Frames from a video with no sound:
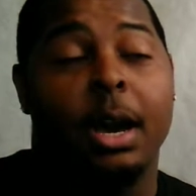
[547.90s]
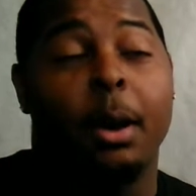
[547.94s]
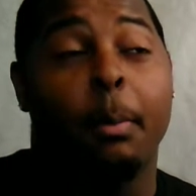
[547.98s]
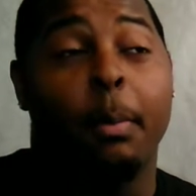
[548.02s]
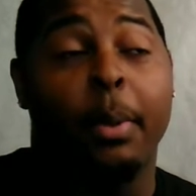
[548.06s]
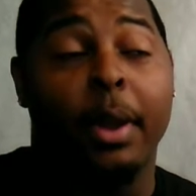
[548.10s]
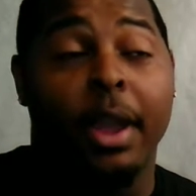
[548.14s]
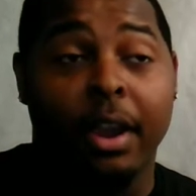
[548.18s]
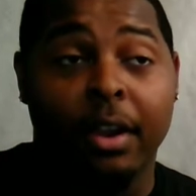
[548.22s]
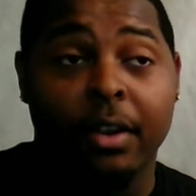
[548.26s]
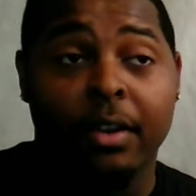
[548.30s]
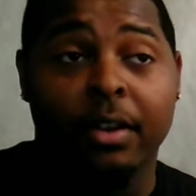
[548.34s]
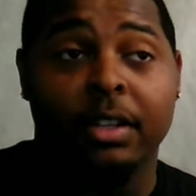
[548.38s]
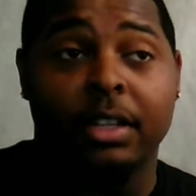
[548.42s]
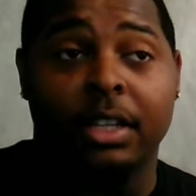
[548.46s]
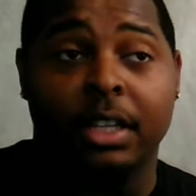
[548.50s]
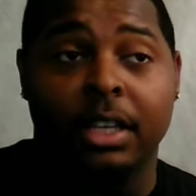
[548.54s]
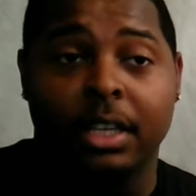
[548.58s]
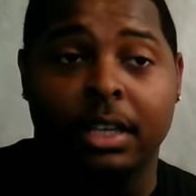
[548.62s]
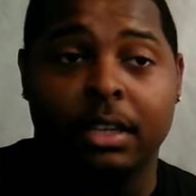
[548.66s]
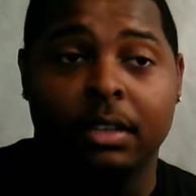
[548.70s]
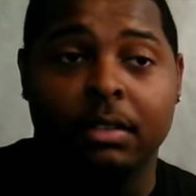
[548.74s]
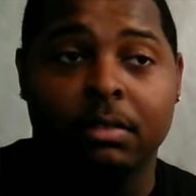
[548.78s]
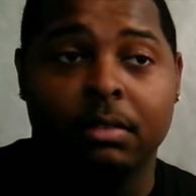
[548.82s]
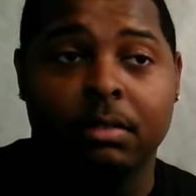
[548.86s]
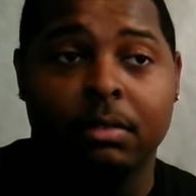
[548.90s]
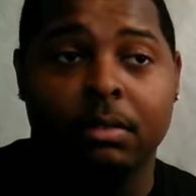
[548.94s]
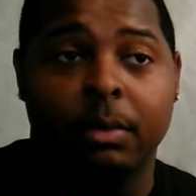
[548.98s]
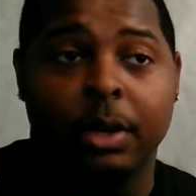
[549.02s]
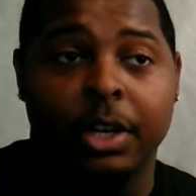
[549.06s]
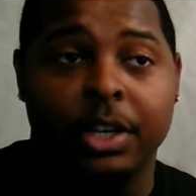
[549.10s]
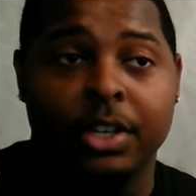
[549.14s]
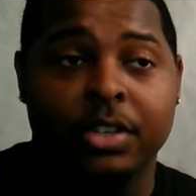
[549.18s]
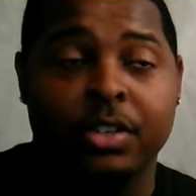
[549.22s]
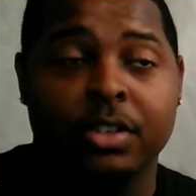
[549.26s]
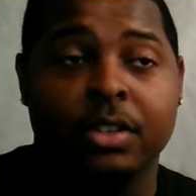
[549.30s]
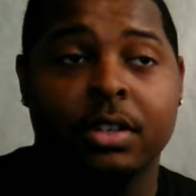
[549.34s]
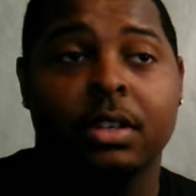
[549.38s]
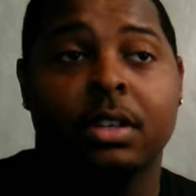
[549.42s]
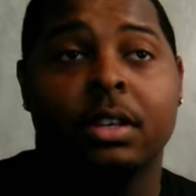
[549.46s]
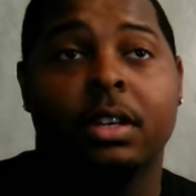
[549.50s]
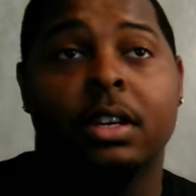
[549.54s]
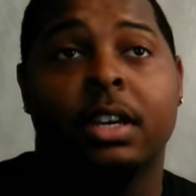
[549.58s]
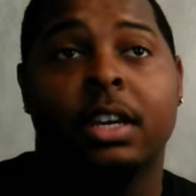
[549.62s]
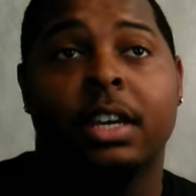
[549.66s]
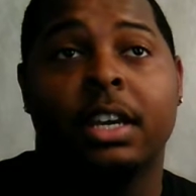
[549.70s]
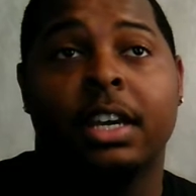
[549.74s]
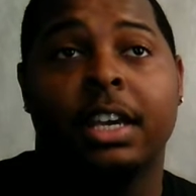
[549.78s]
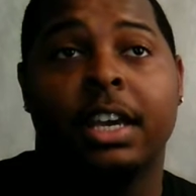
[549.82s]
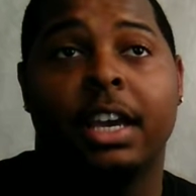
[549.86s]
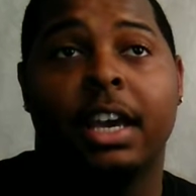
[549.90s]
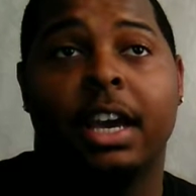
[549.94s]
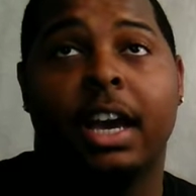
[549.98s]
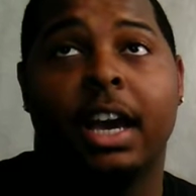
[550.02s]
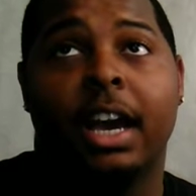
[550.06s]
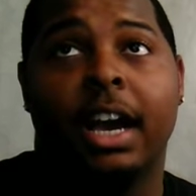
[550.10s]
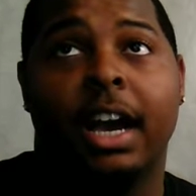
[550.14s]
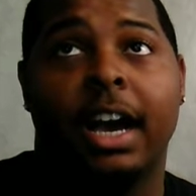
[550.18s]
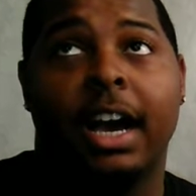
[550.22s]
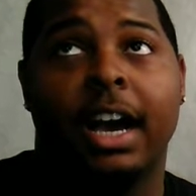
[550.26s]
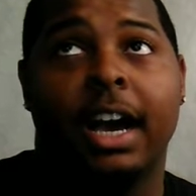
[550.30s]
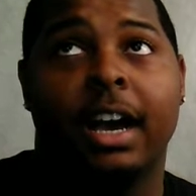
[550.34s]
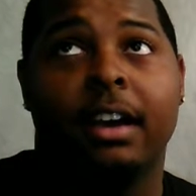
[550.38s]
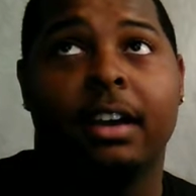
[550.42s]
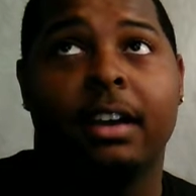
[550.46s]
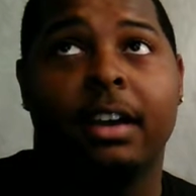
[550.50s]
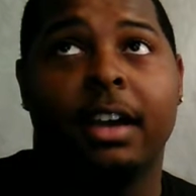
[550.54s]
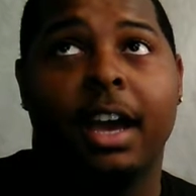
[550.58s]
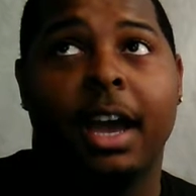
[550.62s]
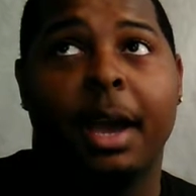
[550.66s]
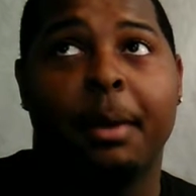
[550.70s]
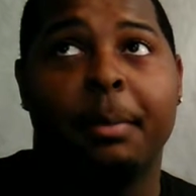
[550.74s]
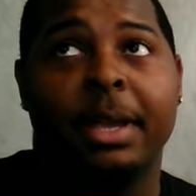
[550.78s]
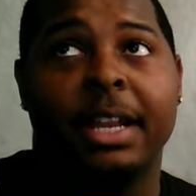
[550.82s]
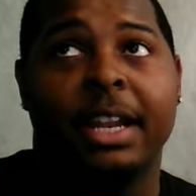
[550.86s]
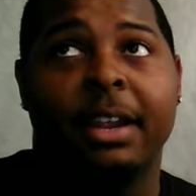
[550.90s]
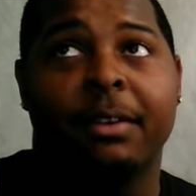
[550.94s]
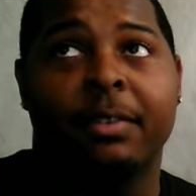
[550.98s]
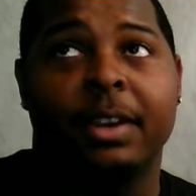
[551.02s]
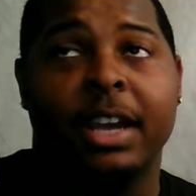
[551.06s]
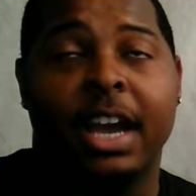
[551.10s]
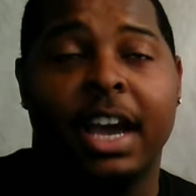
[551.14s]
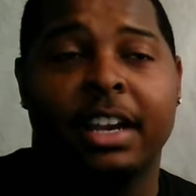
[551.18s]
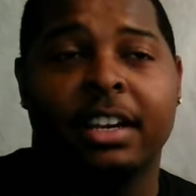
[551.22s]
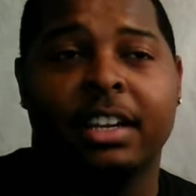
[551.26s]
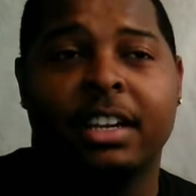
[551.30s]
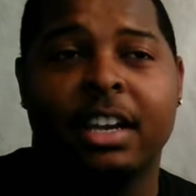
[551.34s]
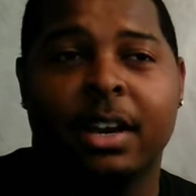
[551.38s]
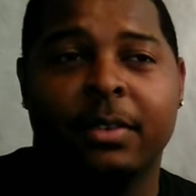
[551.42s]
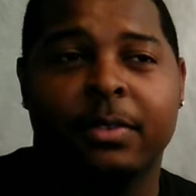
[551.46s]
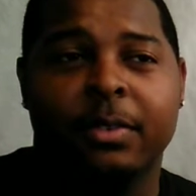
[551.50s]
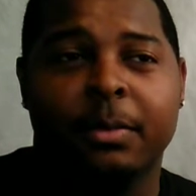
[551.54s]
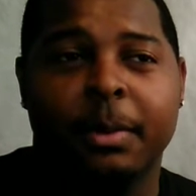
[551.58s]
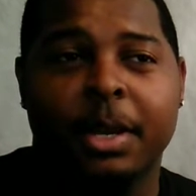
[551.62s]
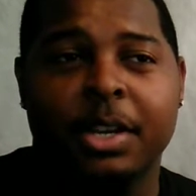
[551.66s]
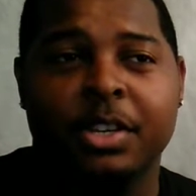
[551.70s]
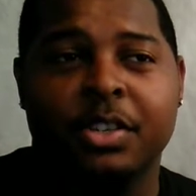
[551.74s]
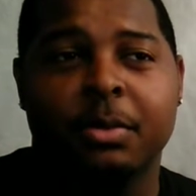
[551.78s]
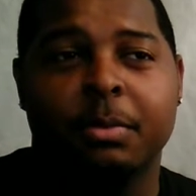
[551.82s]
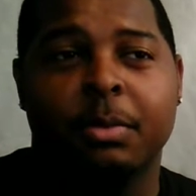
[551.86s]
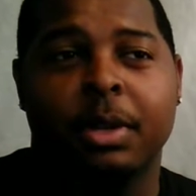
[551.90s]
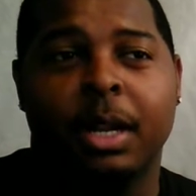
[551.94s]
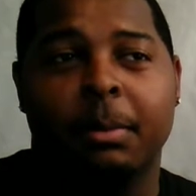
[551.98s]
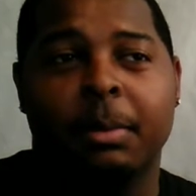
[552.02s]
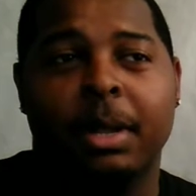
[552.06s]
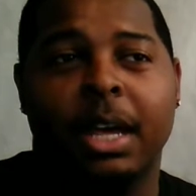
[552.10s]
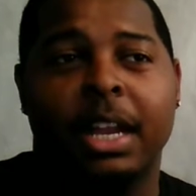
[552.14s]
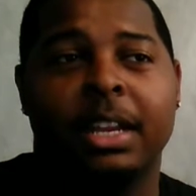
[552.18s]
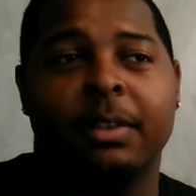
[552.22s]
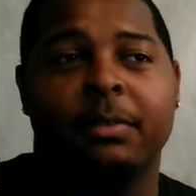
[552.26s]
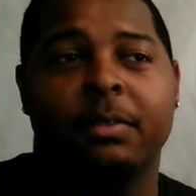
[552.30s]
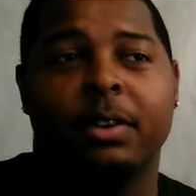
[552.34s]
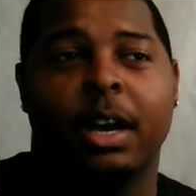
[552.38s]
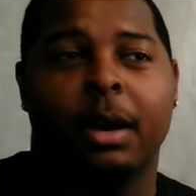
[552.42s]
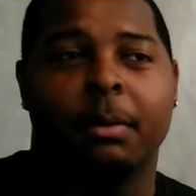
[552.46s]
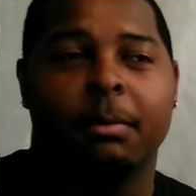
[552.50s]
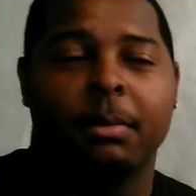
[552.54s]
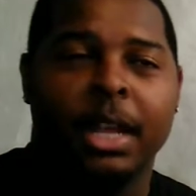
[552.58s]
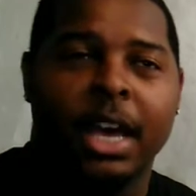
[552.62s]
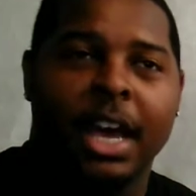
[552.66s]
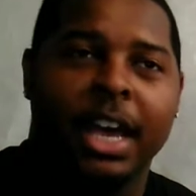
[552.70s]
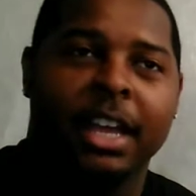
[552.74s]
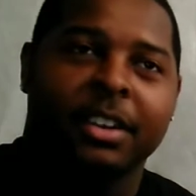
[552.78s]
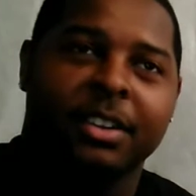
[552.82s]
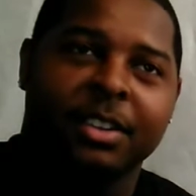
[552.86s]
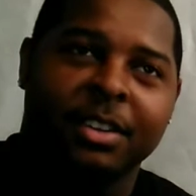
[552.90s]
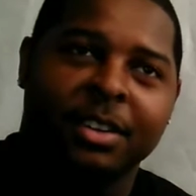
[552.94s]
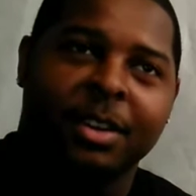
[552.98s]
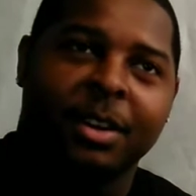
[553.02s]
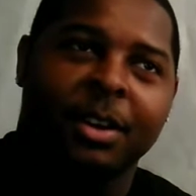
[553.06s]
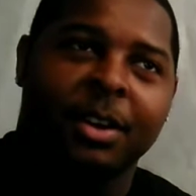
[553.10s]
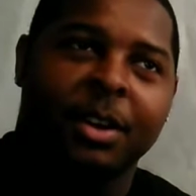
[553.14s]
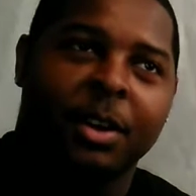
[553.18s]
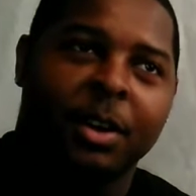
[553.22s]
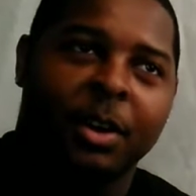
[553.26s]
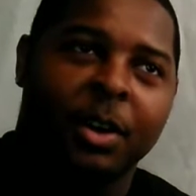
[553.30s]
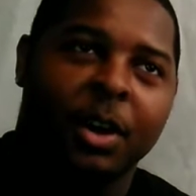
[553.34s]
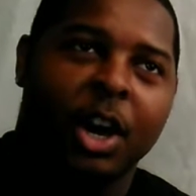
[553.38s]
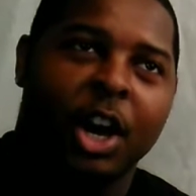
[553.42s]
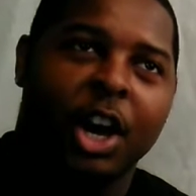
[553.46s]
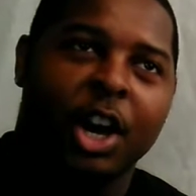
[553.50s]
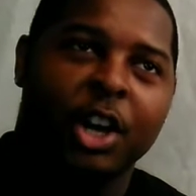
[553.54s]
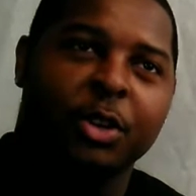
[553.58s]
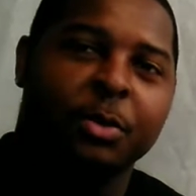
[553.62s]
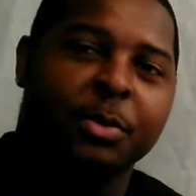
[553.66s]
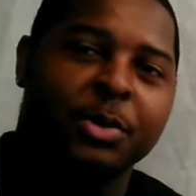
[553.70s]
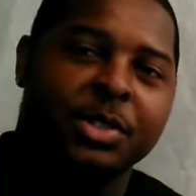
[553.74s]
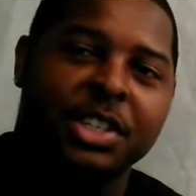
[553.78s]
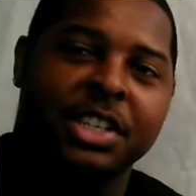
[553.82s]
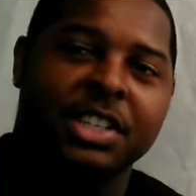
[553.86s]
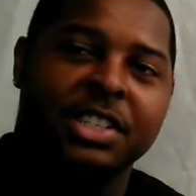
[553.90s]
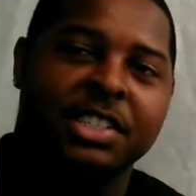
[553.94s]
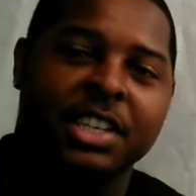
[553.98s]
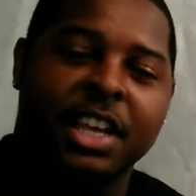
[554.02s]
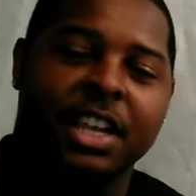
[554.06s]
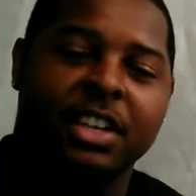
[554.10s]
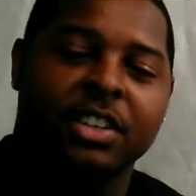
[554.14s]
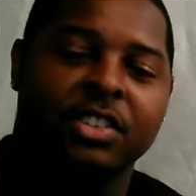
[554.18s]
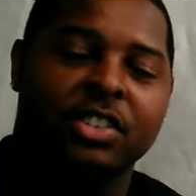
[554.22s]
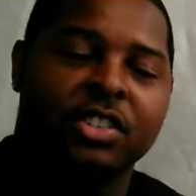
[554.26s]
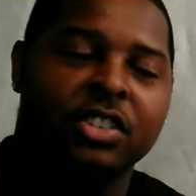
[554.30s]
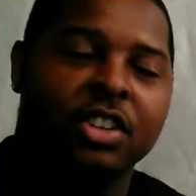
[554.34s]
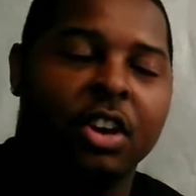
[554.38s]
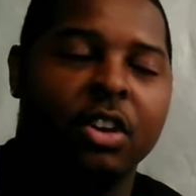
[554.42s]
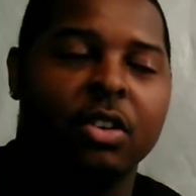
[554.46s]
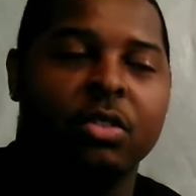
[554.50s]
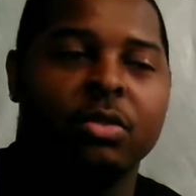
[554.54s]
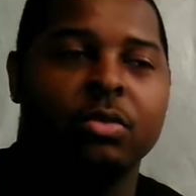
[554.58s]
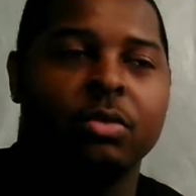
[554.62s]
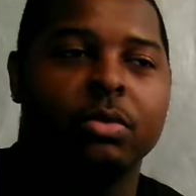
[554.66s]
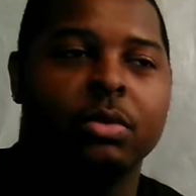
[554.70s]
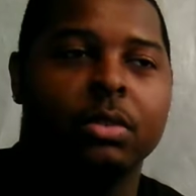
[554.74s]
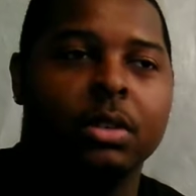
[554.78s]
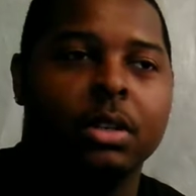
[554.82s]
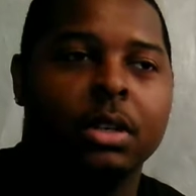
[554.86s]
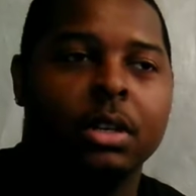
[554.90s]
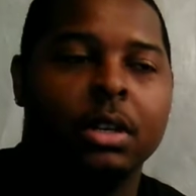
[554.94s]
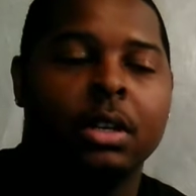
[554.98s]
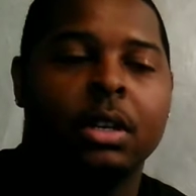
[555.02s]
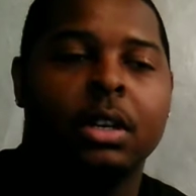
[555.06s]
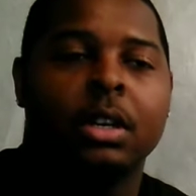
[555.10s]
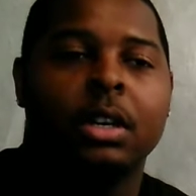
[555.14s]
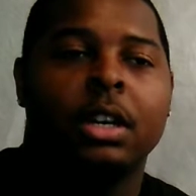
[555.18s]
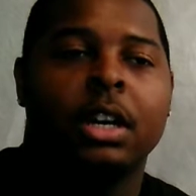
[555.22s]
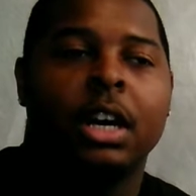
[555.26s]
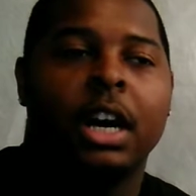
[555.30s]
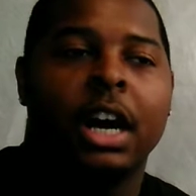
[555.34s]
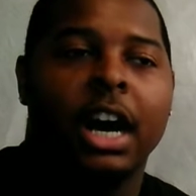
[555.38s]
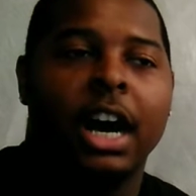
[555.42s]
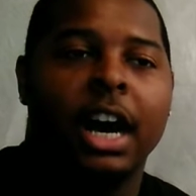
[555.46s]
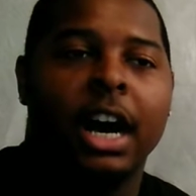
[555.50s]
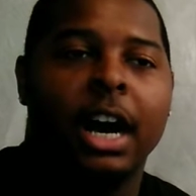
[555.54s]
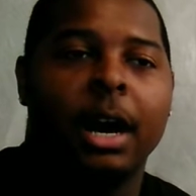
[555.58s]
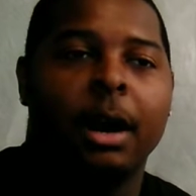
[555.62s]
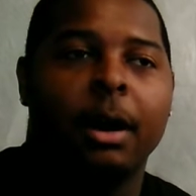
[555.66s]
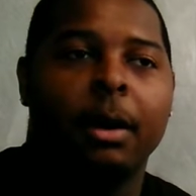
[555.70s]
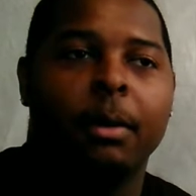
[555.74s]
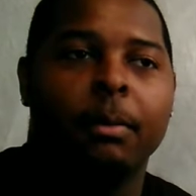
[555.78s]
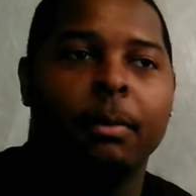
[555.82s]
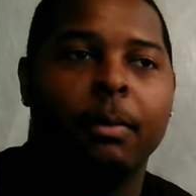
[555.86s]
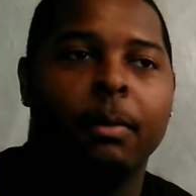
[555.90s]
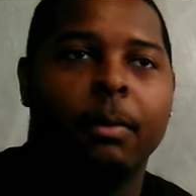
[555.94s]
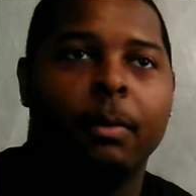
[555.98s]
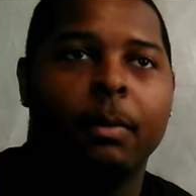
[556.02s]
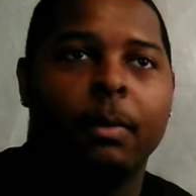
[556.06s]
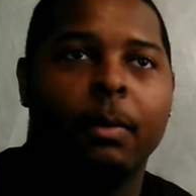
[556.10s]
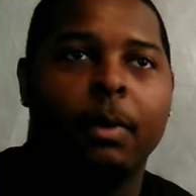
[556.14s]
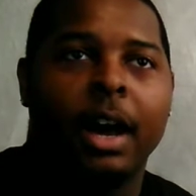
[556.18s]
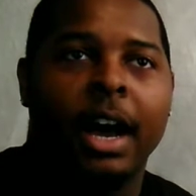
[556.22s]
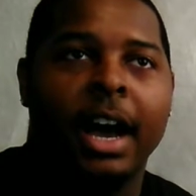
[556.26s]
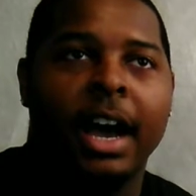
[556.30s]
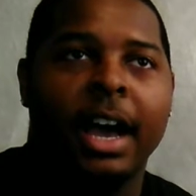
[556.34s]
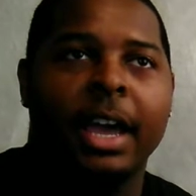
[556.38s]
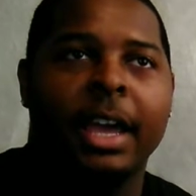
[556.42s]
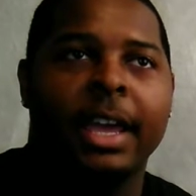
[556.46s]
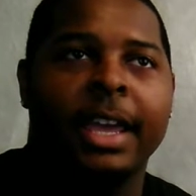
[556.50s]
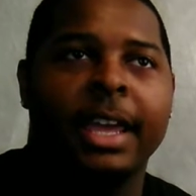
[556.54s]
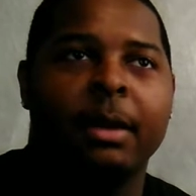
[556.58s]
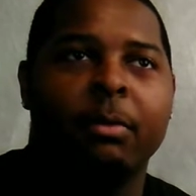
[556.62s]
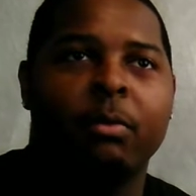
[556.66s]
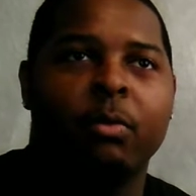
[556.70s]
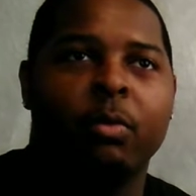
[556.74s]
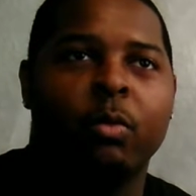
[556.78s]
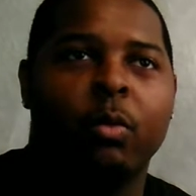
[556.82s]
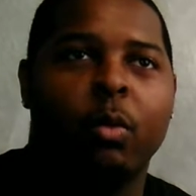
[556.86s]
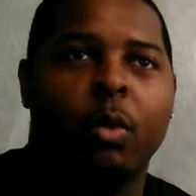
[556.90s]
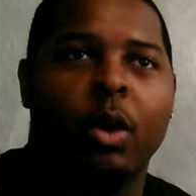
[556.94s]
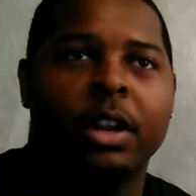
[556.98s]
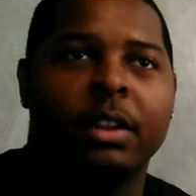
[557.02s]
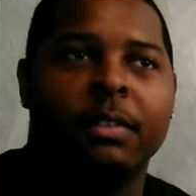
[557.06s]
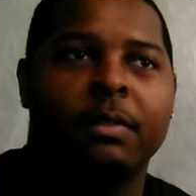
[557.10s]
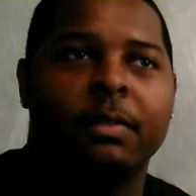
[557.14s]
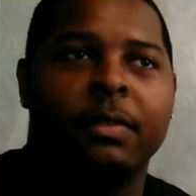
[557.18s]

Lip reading: apparently, which, I've gotten confirmation, but I'm not 100% set in stone. I am